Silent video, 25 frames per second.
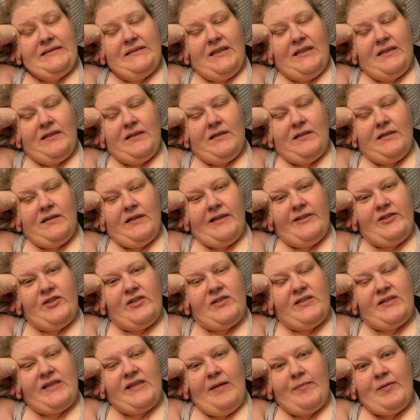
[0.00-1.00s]
I
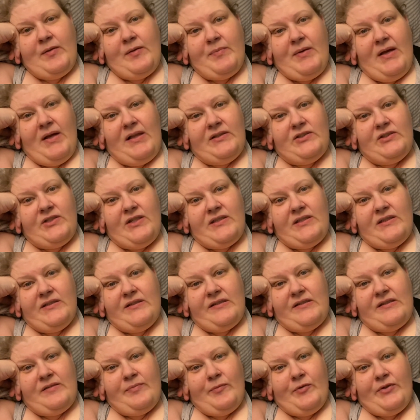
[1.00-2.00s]
just kept apologizing
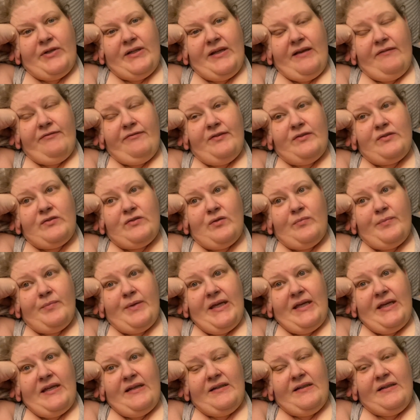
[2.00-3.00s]
this morning. I felt so
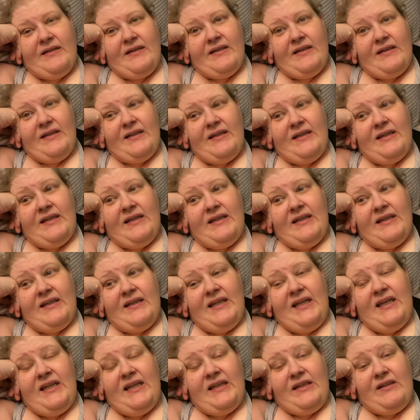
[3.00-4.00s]
bad.
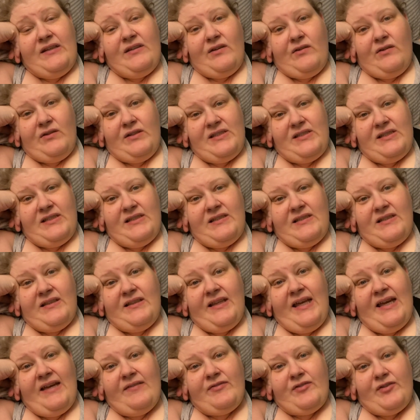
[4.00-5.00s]
He didn't notice it
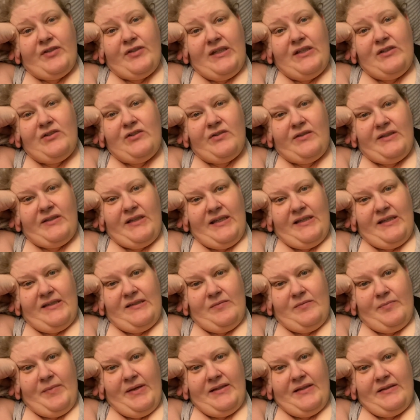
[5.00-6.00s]
until after he took
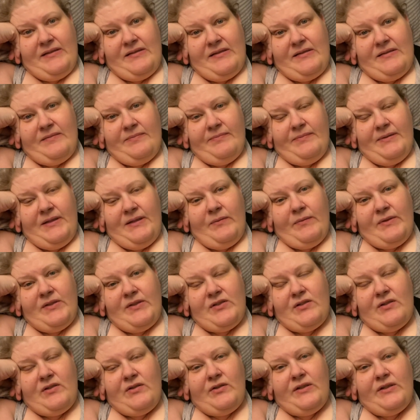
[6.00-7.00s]
his meds. He went
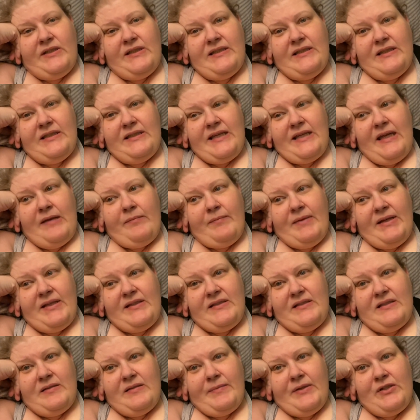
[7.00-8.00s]
to go look at the day
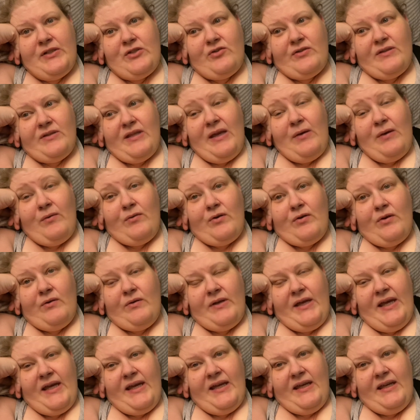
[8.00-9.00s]
meds to make sure they were
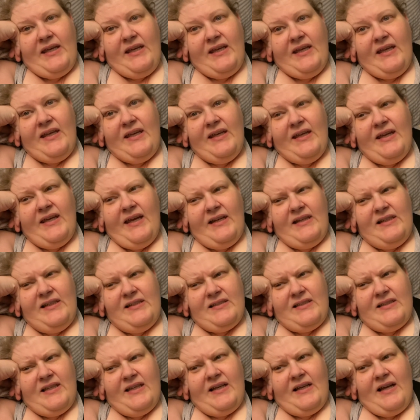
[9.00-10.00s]
okay. And
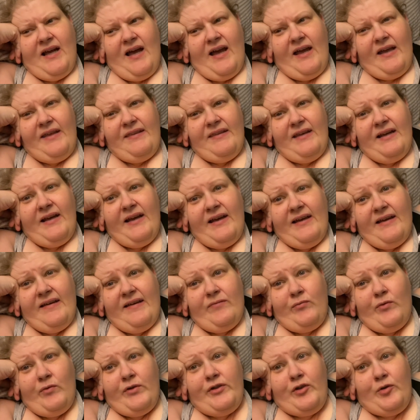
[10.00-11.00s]
he's like, I think I
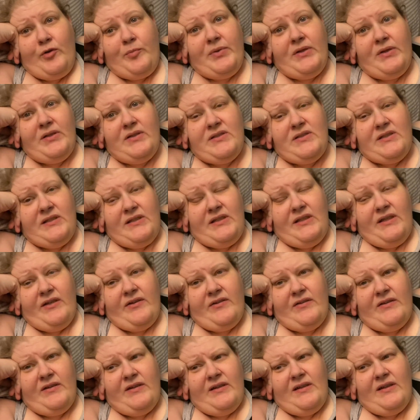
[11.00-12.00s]
have one of your pills in here.